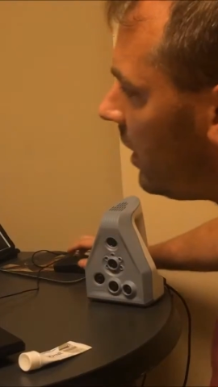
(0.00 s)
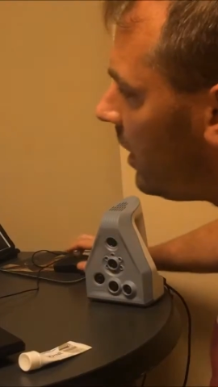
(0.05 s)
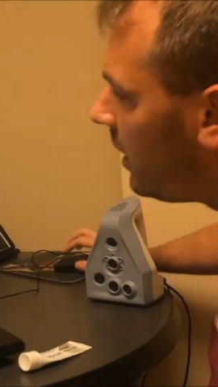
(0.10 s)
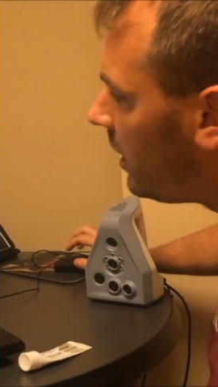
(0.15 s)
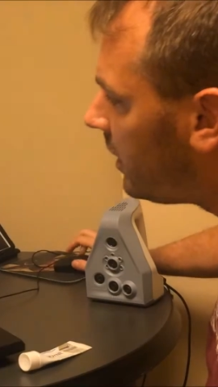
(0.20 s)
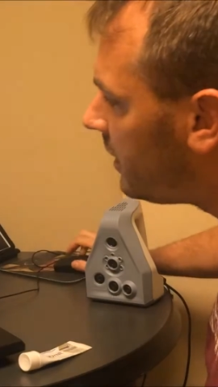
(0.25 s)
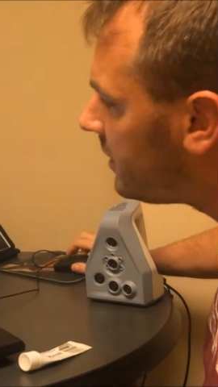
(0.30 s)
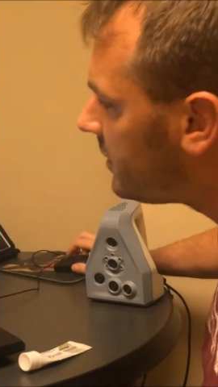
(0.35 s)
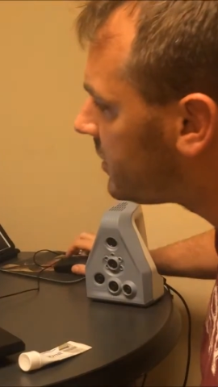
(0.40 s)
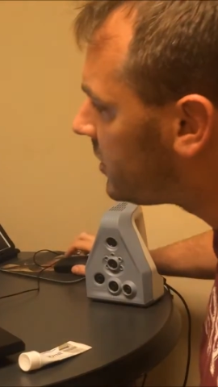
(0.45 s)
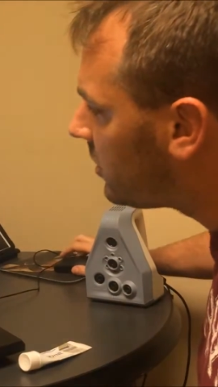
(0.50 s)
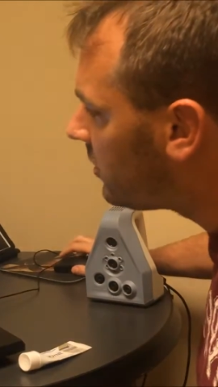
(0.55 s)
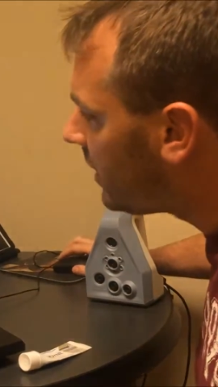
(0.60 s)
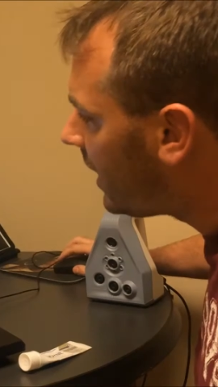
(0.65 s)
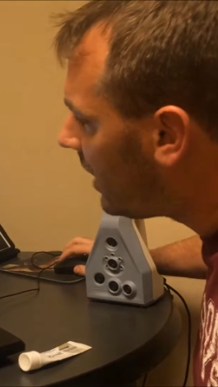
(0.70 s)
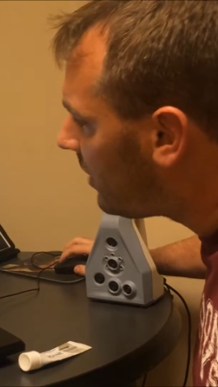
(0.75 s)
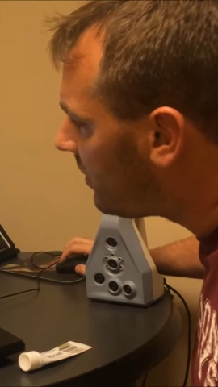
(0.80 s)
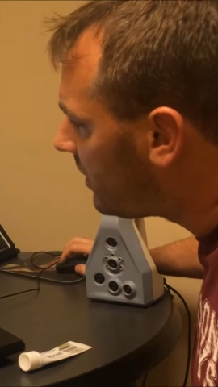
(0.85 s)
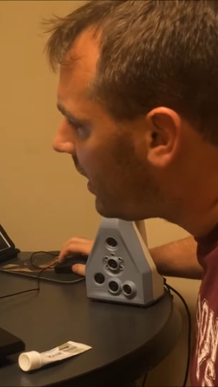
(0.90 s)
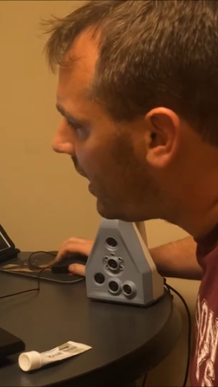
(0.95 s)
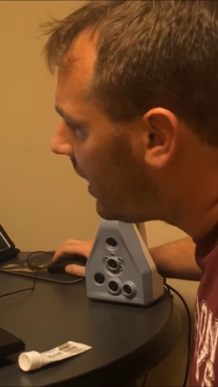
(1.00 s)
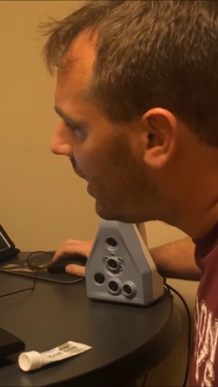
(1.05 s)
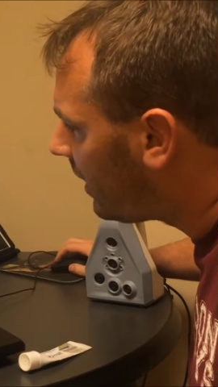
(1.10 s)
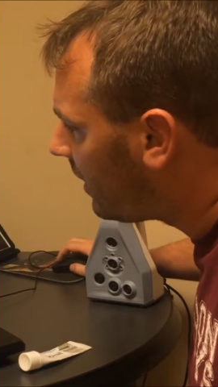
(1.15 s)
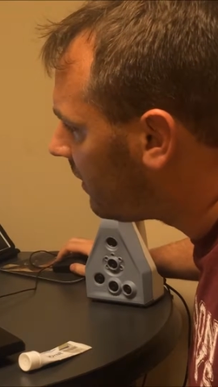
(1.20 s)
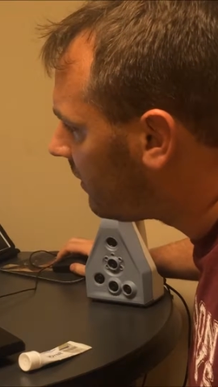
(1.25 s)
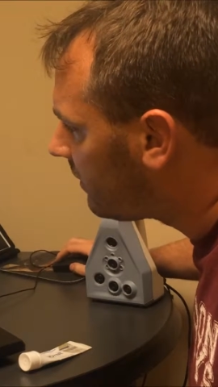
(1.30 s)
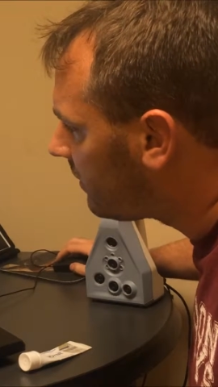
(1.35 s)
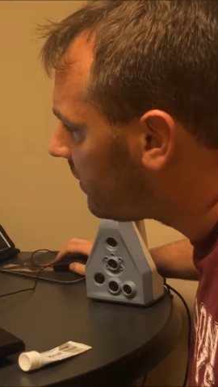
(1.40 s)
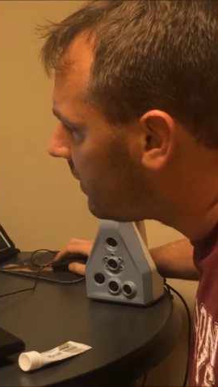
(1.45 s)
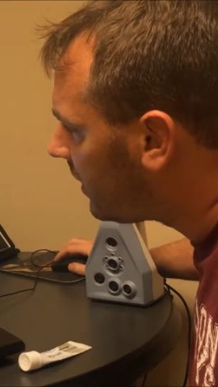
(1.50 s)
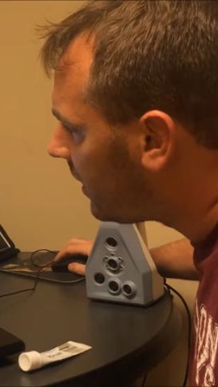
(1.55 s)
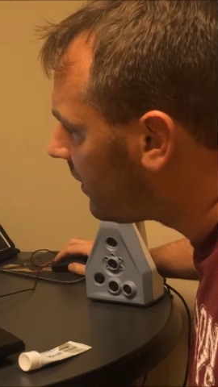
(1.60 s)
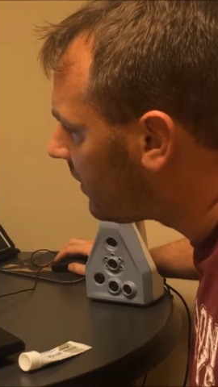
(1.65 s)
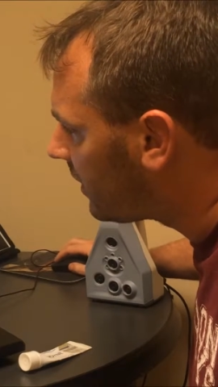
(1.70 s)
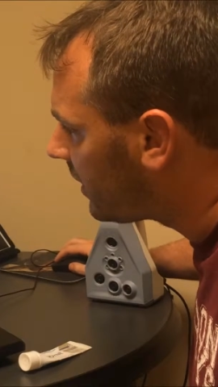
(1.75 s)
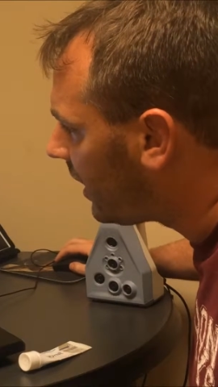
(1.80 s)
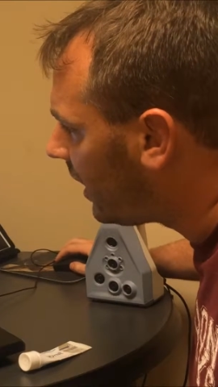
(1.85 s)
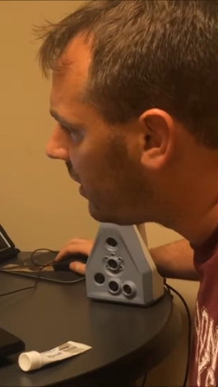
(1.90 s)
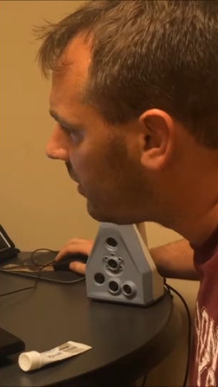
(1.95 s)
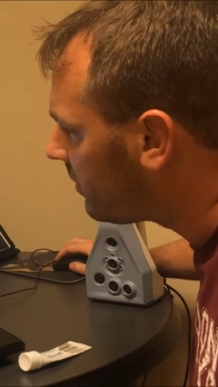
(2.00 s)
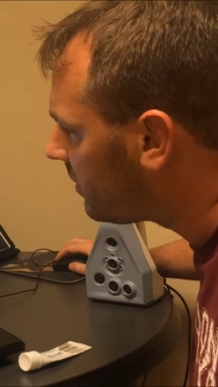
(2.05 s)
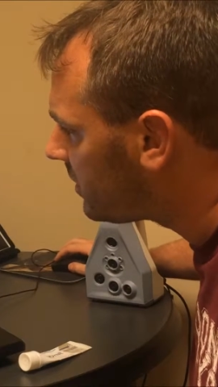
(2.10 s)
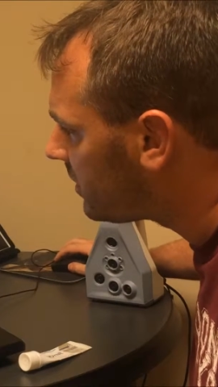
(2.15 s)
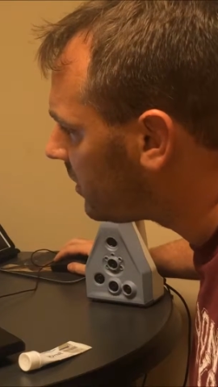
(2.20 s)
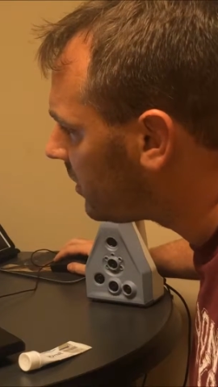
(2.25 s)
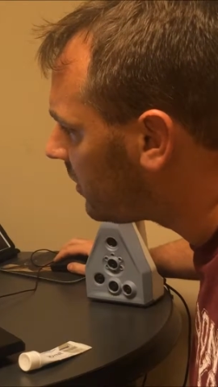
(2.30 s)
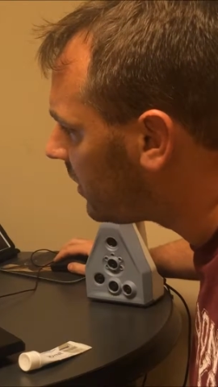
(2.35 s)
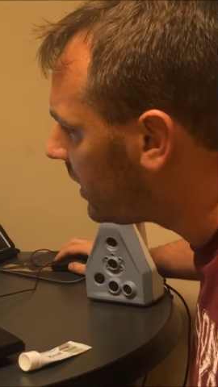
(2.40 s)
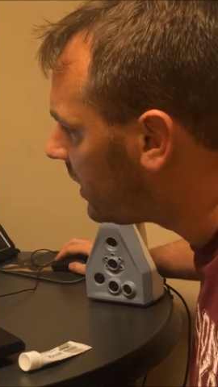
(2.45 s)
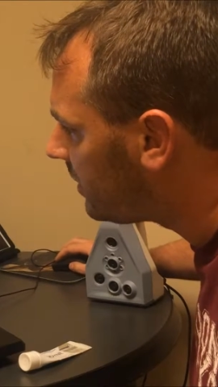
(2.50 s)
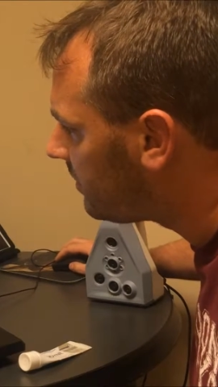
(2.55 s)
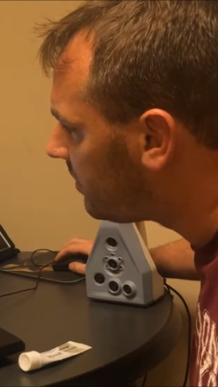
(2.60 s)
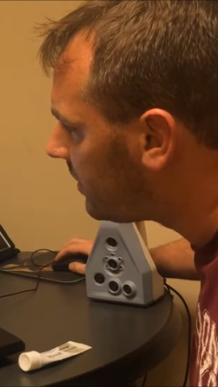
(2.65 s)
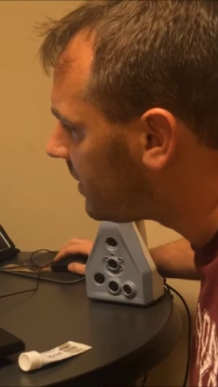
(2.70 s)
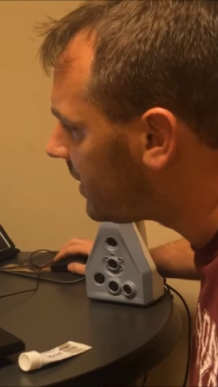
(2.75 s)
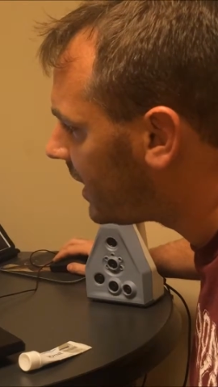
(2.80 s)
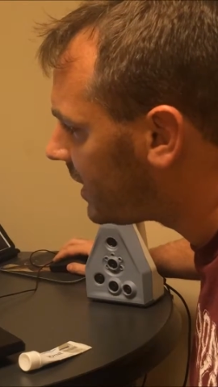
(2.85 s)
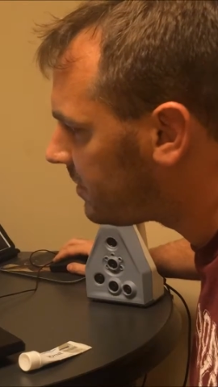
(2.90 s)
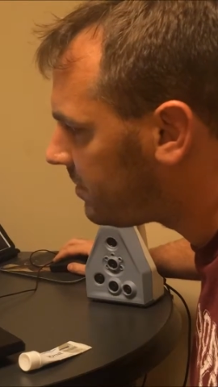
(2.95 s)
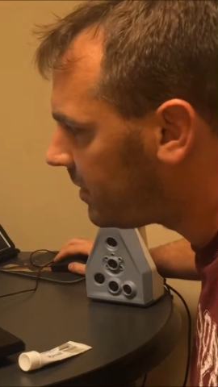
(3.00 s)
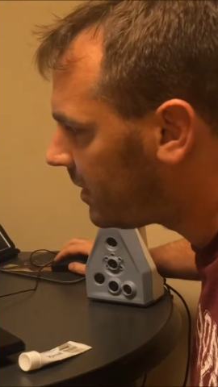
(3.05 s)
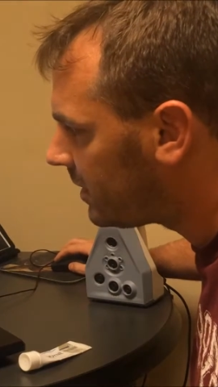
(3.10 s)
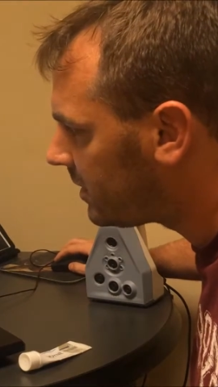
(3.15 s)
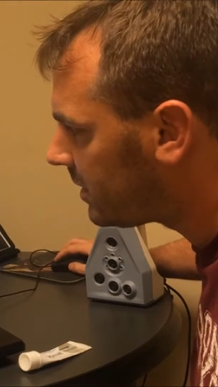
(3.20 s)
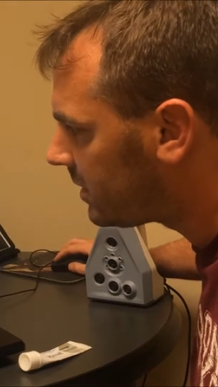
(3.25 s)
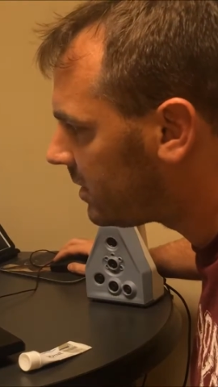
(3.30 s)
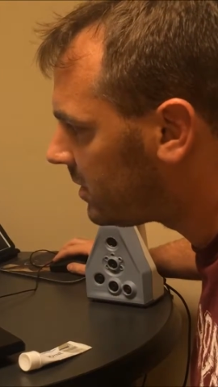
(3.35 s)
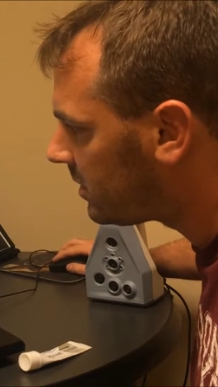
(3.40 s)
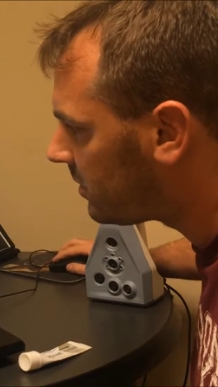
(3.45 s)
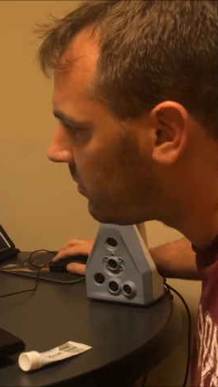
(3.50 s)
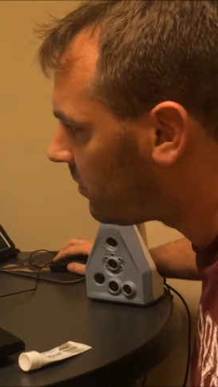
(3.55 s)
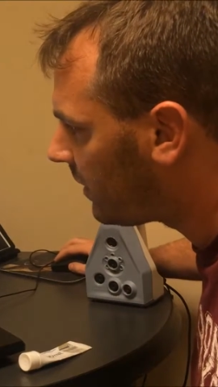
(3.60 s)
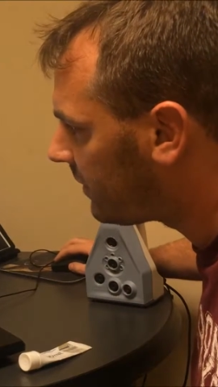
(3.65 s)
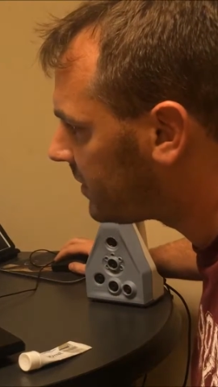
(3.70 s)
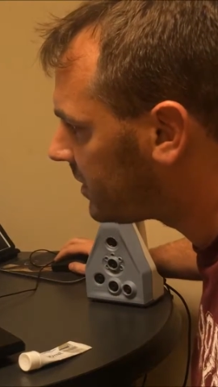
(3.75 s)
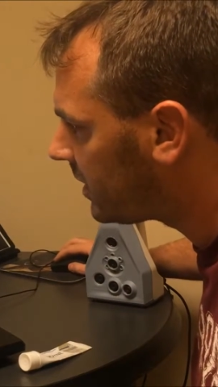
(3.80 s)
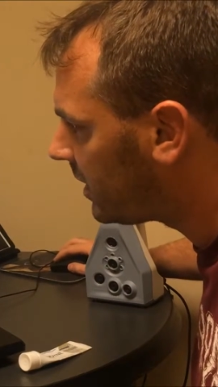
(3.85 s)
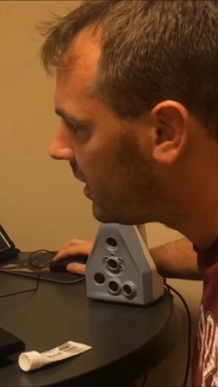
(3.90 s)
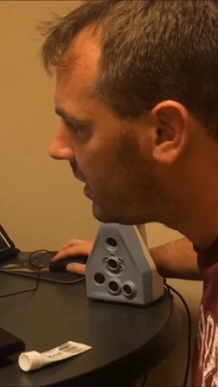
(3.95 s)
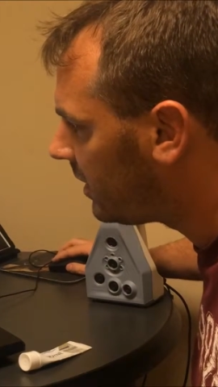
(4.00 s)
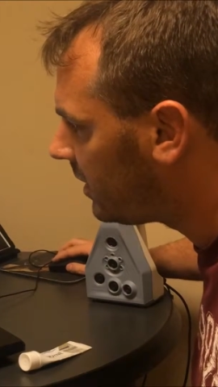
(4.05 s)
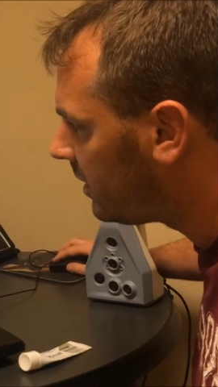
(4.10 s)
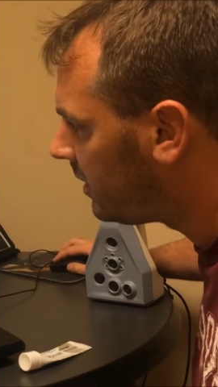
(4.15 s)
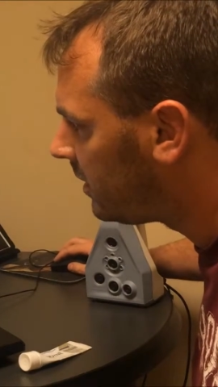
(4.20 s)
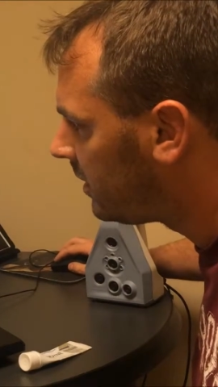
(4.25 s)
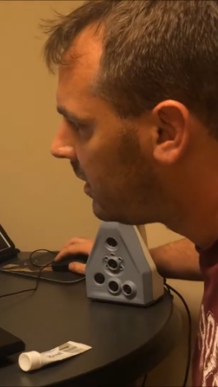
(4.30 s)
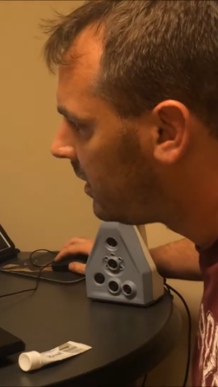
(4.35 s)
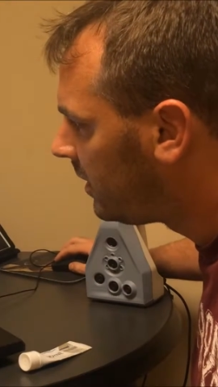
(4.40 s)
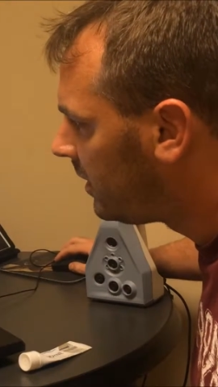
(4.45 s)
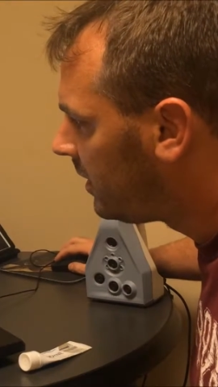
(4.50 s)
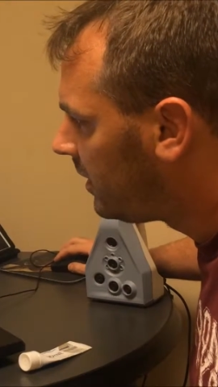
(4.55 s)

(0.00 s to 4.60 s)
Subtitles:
So now we have, the color isn't great, but that's because this is a rough scan